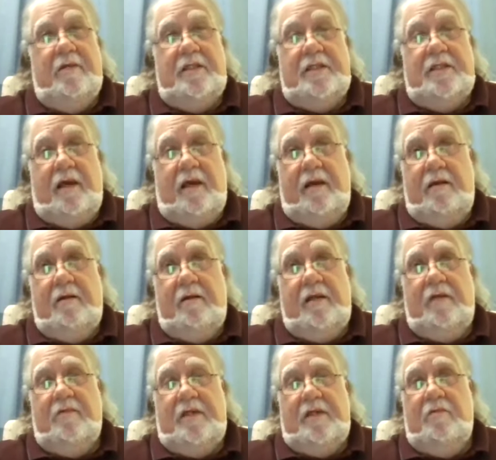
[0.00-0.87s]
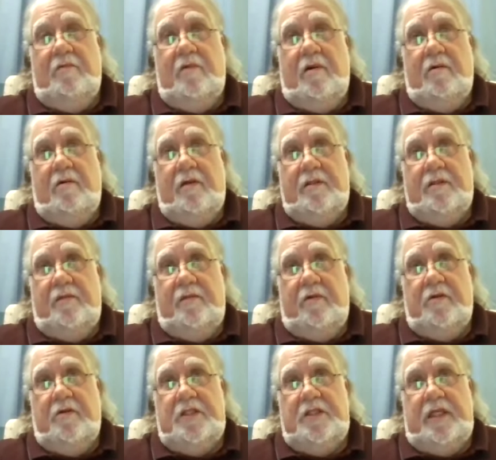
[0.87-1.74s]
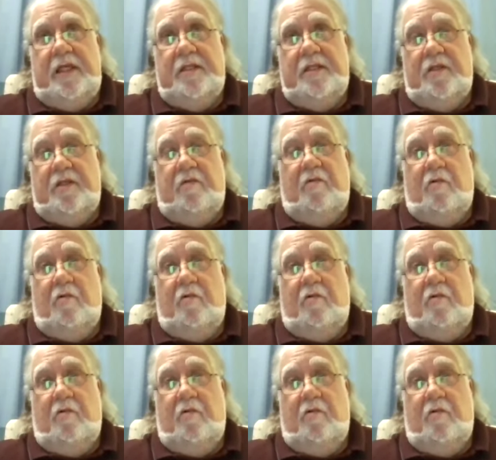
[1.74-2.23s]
entirely without controversy as to